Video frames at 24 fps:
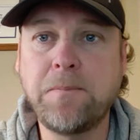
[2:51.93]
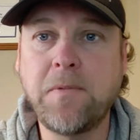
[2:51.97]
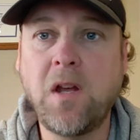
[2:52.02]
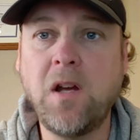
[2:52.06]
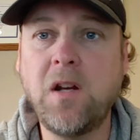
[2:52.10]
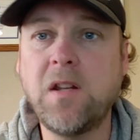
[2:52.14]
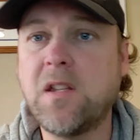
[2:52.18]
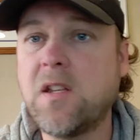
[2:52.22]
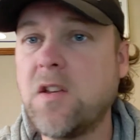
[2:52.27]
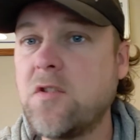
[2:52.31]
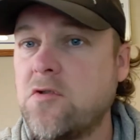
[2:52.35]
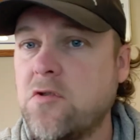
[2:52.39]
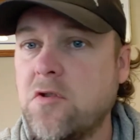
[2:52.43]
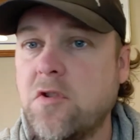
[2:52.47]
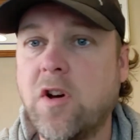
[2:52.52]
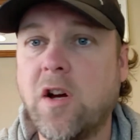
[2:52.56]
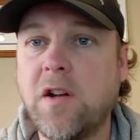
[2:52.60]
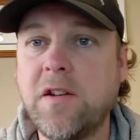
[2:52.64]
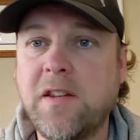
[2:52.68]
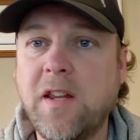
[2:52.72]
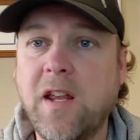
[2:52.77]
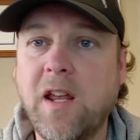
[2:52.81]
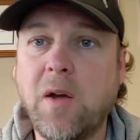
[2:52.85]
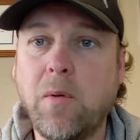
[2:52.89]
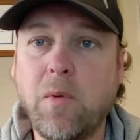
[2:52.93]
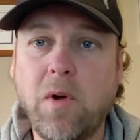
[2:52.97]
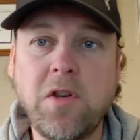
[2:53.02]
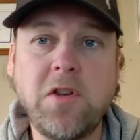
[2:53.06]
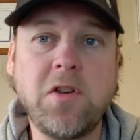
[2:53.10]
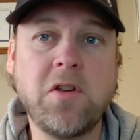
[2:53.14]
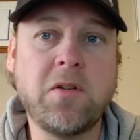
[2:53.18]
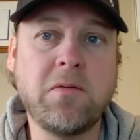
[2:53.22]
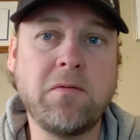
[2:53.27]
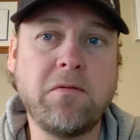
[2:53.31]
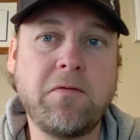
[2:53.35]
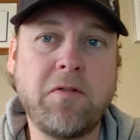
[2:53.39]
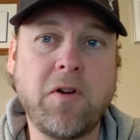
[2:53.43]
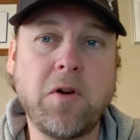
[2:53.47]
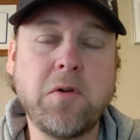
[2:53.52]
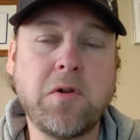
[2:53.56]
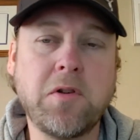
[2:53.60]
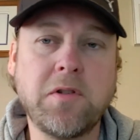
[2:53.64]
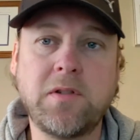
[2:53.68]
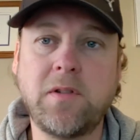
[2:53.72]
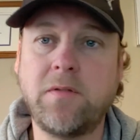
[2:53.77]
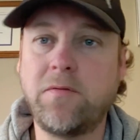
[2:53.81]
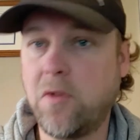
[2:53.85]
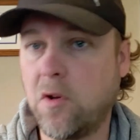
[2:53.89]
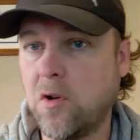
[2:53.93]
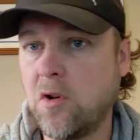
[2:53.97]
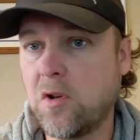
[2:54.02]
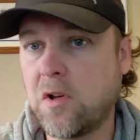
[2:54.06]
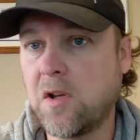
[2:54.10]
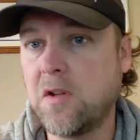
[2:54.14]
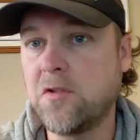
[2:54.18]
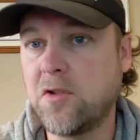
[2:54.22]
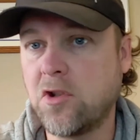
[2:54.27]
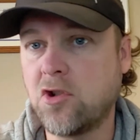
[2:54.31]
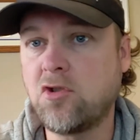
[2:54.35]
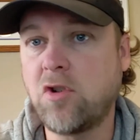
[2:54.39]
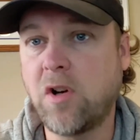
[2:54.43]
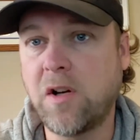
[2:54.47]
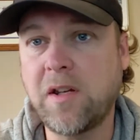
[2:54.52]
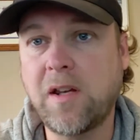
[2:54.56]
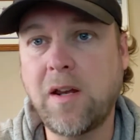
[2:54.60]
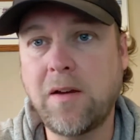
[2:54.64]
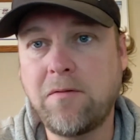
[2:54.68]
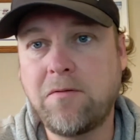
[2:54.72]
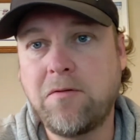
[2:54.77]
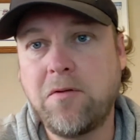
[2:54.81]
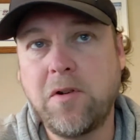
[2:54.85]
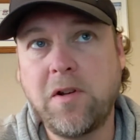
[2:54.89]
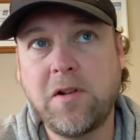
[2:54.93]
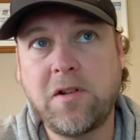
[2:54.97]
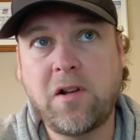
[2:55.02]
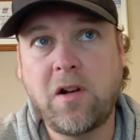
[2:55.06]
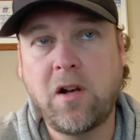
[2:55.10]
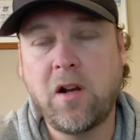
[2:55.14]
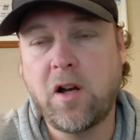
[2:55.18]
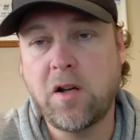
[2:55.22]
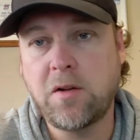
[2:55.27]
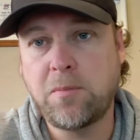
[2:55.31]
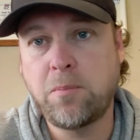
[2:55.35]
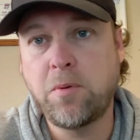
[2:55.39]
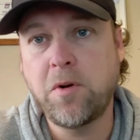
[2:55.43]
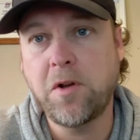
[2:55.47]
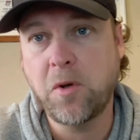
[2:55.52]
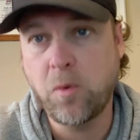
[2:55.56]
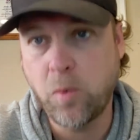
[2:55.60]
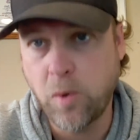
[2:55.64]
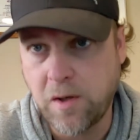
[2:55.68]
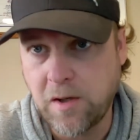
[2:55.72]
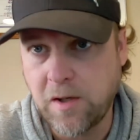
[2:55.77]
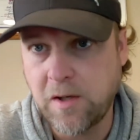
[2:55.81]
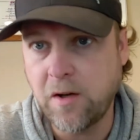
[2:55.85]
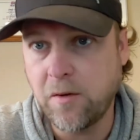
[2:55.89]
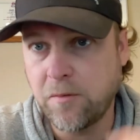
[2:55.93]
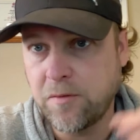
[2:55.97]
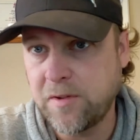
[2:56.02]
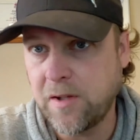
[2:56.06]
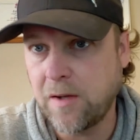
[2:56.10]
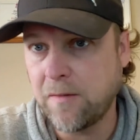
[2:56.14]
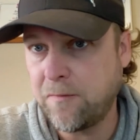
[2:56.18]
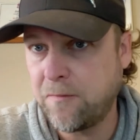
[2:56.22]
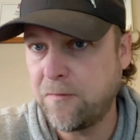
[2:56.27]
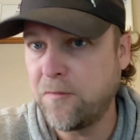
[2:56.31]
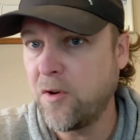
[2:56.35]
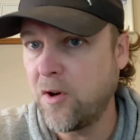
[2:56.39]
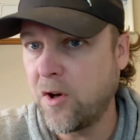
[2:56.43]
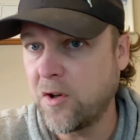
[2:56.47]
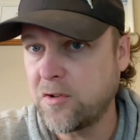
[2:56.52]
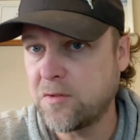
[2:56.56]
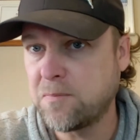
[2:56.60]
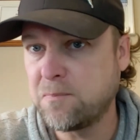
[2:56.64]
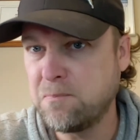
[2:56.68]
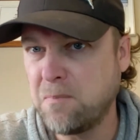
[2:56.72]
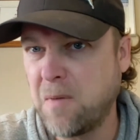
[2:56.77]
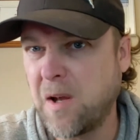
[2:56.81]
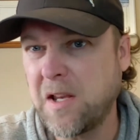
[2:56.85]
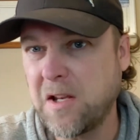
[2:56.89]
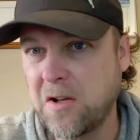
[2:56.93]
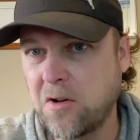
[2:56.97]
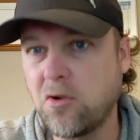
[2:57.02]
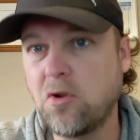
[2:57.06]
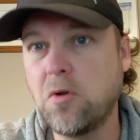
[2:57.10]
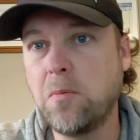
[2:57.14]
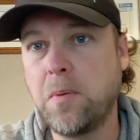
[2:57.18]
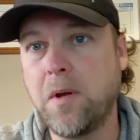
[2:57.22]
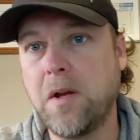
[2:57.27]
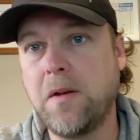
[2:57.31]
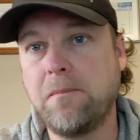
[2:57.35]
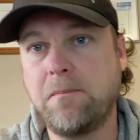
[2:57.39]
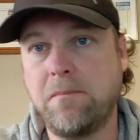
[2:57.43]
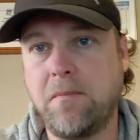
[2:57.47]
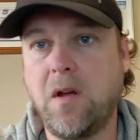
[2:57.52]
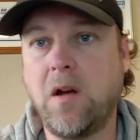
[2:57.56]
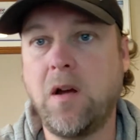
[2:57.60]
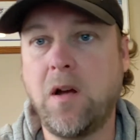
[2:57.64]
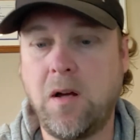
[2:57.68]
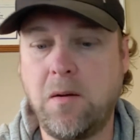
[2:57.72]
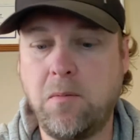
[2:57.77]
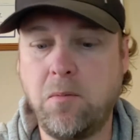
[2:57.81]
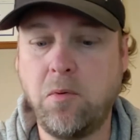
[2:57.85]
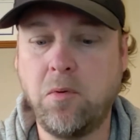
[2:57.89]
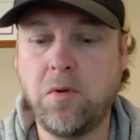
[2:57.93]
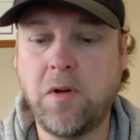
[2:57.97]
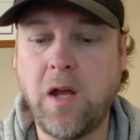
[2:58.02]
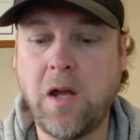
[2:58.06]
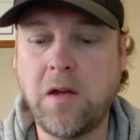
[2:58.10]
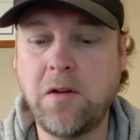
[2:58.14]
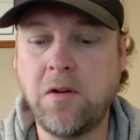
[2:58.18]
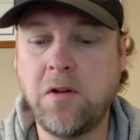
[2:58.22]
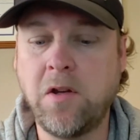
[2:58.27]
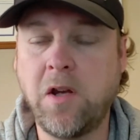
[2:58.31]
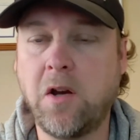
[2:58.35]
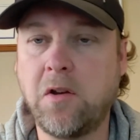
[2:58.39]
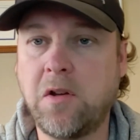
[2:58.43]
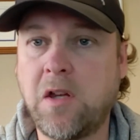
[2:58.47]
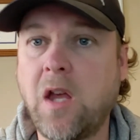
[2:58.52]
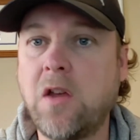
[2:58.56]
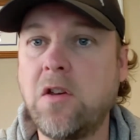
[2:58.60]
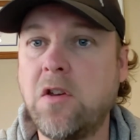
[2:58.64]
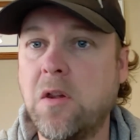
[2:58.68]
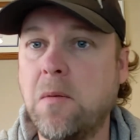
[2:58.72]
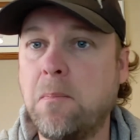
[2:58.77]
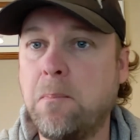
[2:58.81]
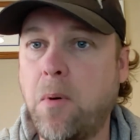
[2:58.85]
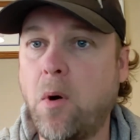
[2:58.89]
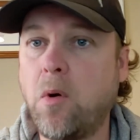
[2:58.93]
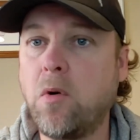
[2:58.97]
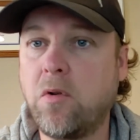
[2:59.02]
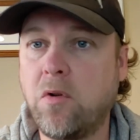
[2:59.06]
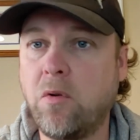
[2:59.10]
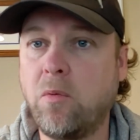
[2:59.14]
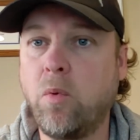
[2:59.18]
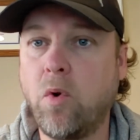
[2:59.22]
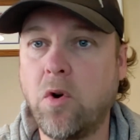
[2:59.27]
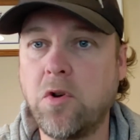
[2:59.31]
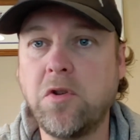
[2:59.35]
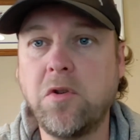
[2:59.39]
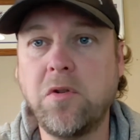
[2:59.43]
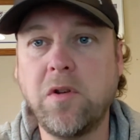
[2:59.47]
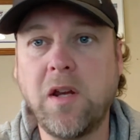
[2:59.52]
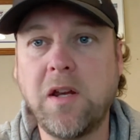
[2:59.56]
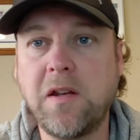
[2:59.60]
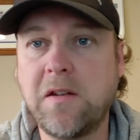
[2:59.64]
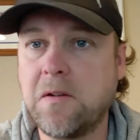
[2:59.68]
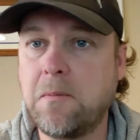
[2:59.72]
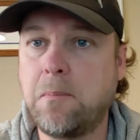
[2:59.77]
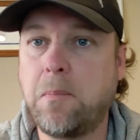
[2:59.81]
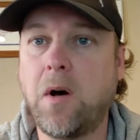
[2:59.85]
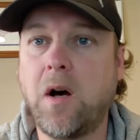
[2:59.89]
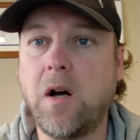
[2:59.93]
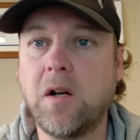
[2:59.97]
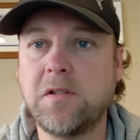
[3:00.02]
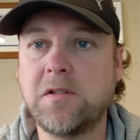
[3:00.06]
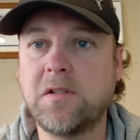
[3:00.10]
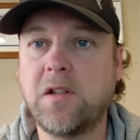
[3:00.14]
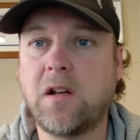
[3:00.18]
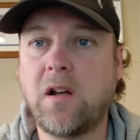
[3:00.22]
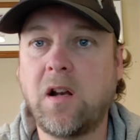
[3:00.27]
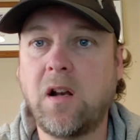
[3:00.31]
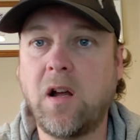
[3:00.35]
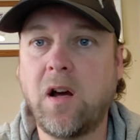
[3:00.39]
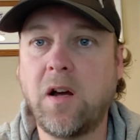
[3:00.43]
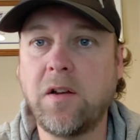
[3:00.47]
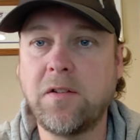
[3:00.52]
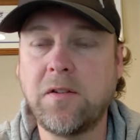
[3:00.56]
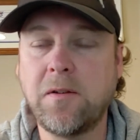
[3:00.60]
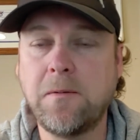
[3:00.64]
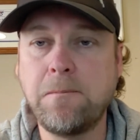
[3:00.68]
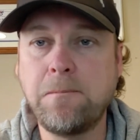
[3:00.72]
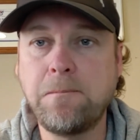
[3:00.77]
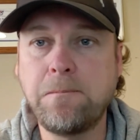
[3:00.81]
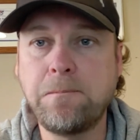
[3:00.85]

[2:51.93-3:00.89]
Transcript: of gives you an idea where you can focus if you're looking to try and get through this class pretty quickly. Obviously, that first main grouping will get you the bulk of what you need to pass the class.